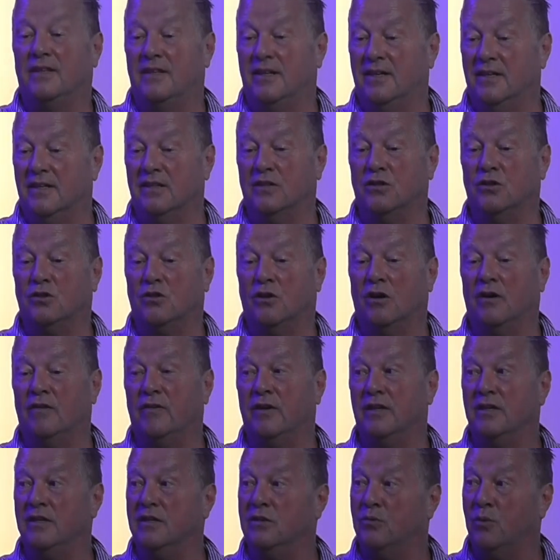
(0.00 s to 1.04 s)
And then I
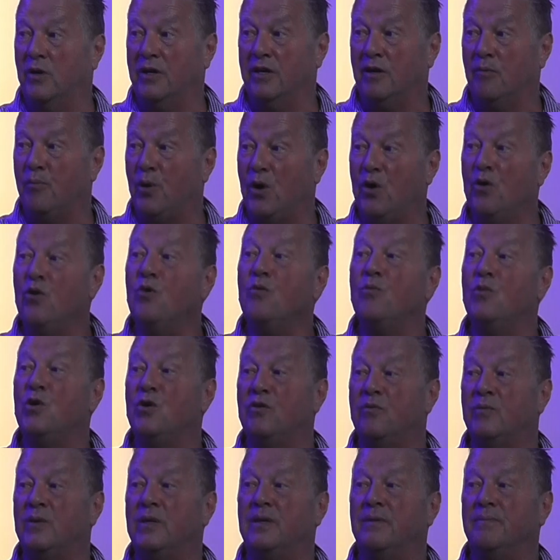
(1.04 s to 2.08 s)
discovered he's wanting a bowel
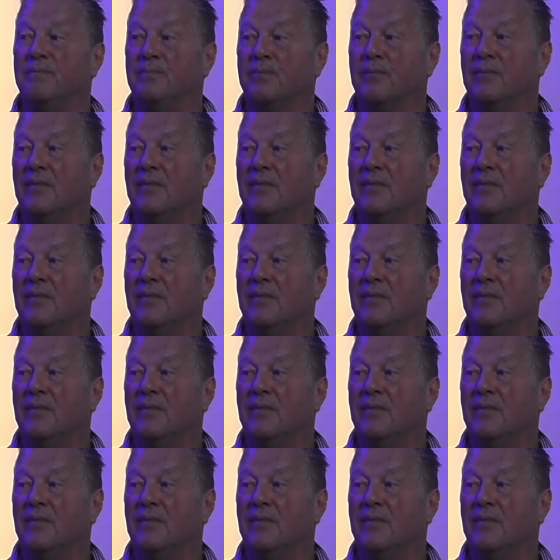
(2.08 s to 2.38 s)
movement.